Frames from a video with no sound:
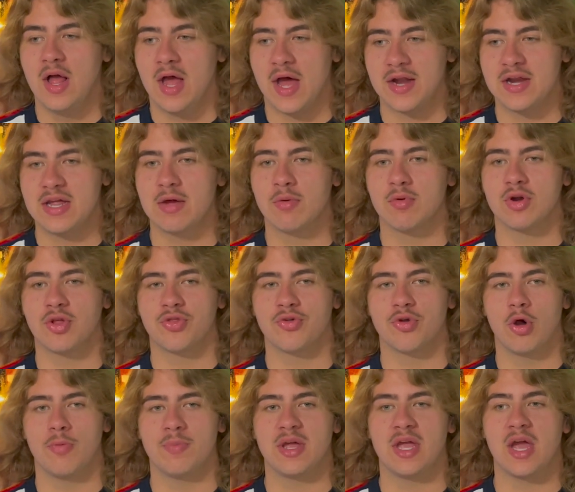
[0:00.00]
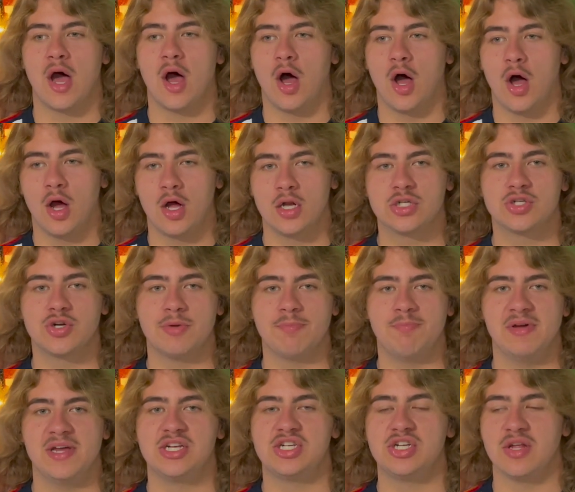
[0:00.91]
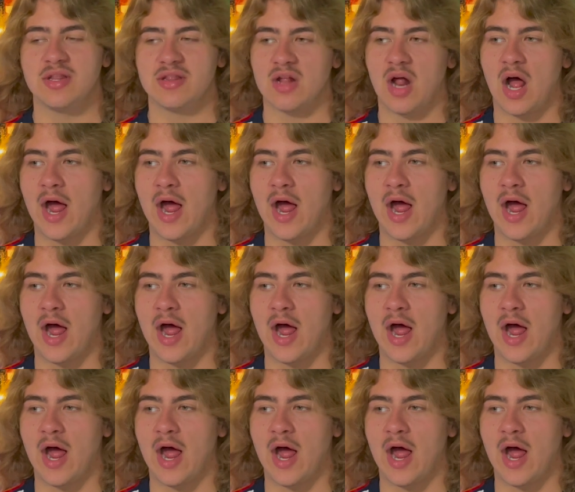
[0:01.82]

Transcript: and he were to throw me a 100 pitches,